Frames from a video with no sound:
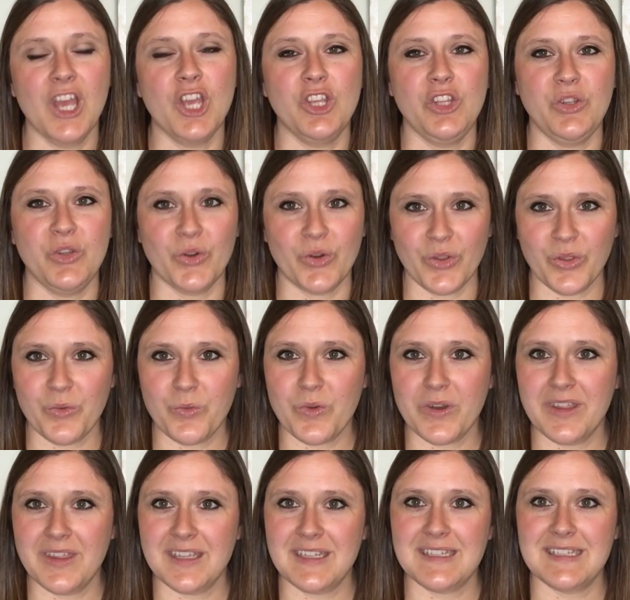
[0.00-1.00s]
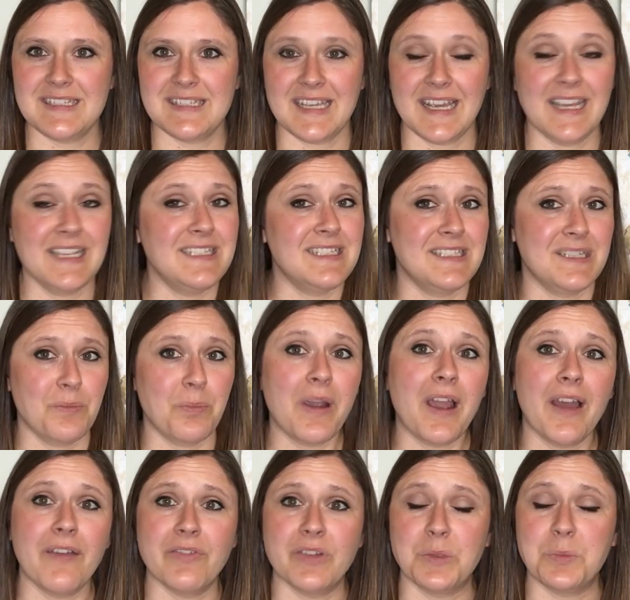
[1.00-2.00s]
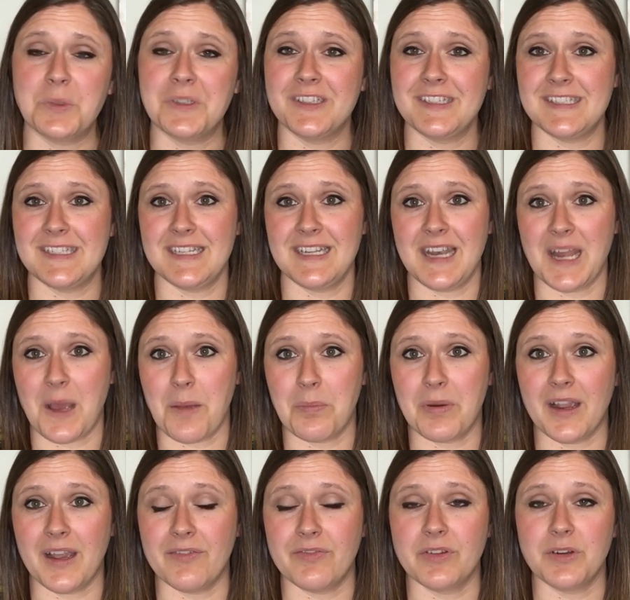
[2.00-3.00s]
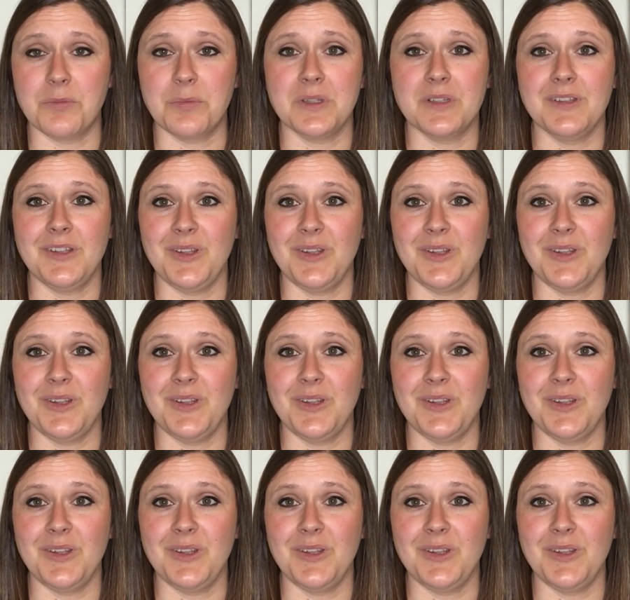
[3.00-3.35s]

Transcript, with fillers: You're the one that decides is it profitable, is it not profitable.